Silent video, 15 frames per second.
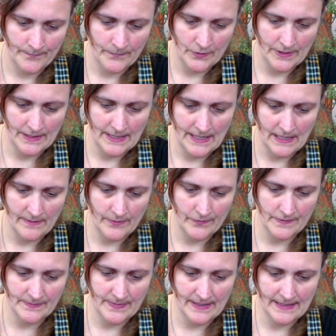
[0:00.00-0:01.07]
your
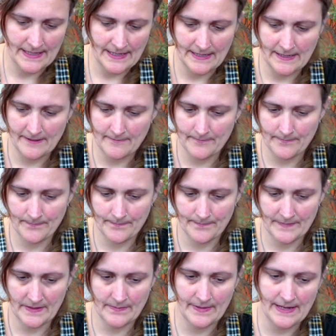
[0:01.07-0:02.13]
cables back in,
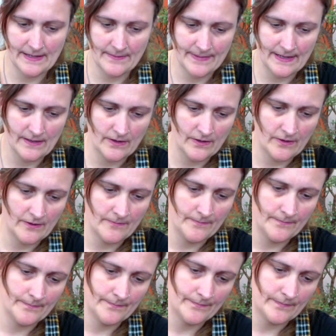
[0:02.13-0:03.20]
back on.
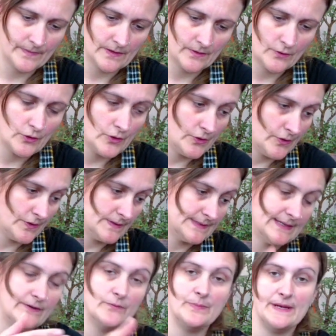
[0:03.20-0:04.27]
Of course
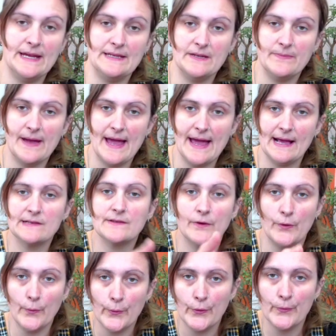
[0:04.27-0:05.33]
it'll be in your bear, so
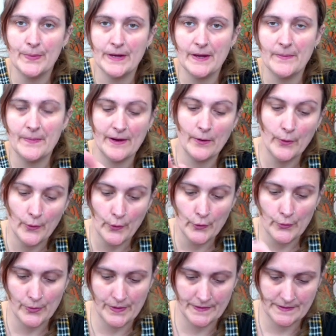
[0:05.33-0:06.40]
it will be a bit
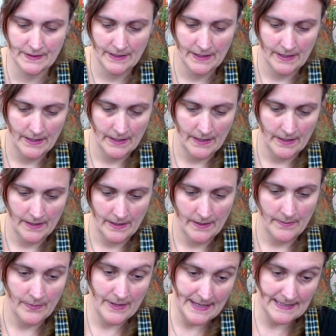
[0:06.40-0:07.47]
awkward,
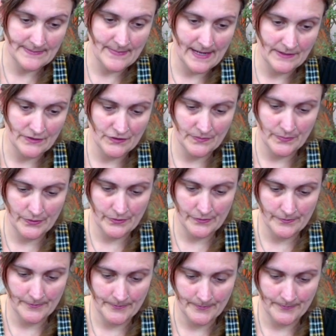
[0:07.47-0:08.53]
but it's manageable.